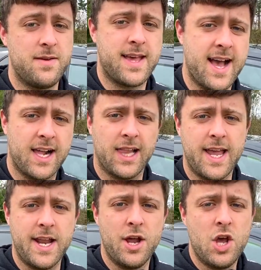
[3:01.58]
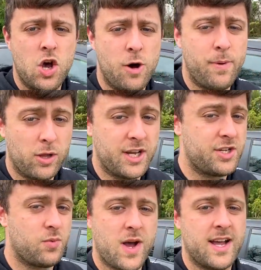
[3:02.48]
your car clean or
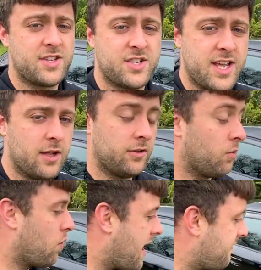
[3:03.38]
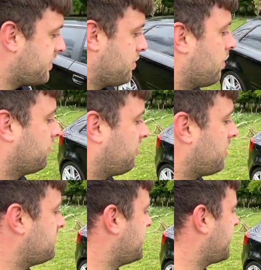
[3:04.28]
polished, waxed, sealed, whatever you want to
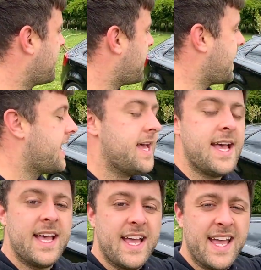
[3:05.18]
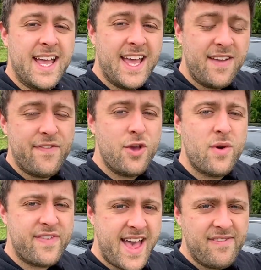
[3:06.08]
do to your car, if
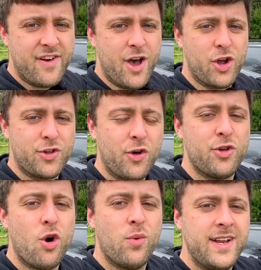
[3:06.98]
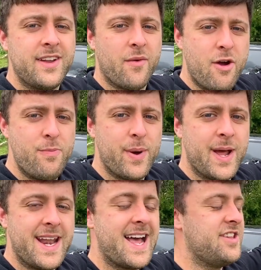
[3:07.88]
you have ever got your window
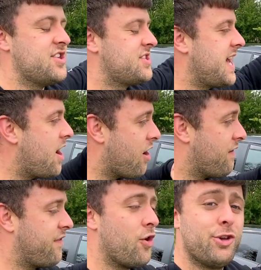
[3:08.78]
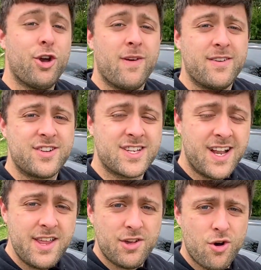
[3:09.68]
open and you set off or you go around a
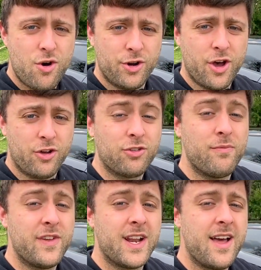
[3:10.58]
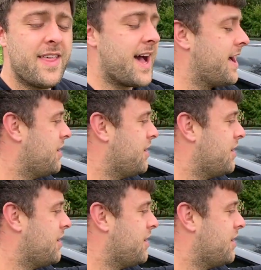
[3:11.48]
slight corner or something like that,